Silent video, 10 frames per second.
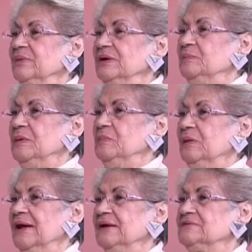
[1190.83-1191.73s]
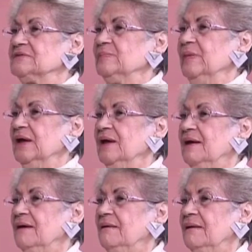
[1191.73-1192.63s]
Many people ask me.
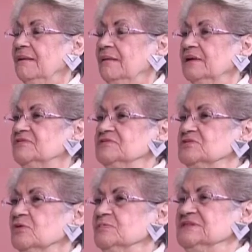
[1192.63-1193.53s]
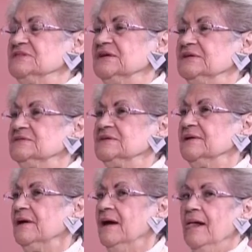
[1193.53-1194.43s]
I love show business,
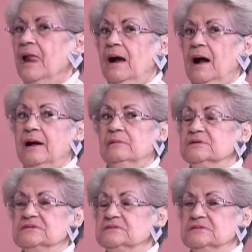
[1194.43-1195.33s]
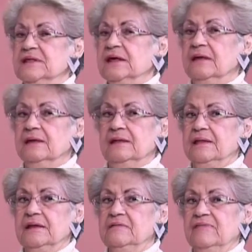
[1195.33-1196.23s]
and I was thinking
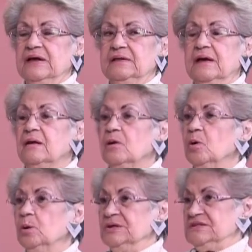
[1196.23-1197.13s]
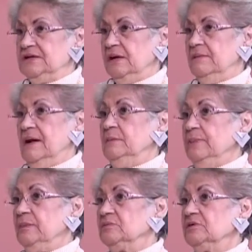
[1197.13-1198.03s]
if I take a course here, I'll
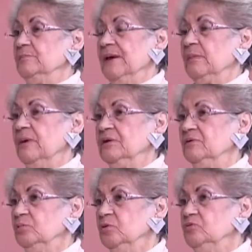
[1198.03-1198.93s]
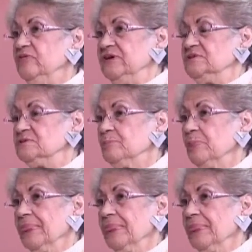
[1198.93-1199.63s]
be able to make my own movies.